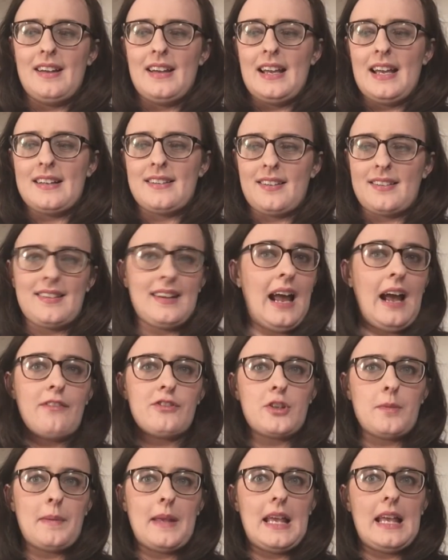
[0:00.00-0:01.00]
It doesn't have
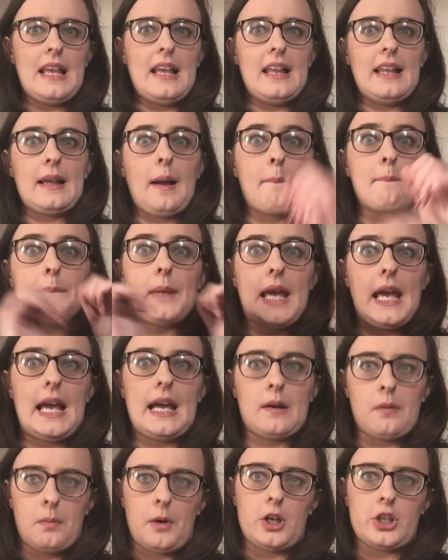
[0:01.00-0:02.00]
to be like a
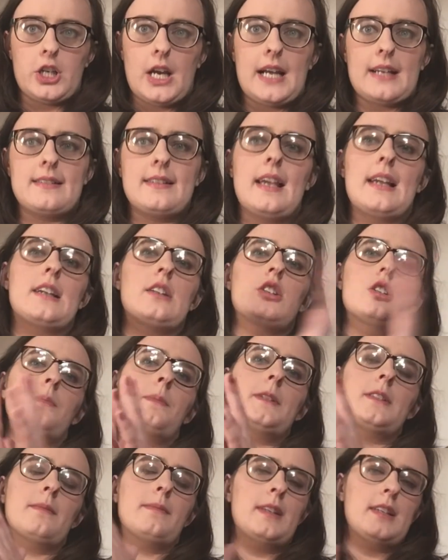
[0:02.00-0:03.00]
big project, it can just
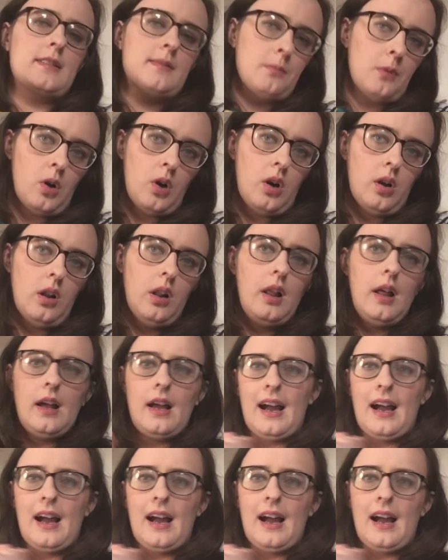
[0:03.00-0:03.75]
be something small.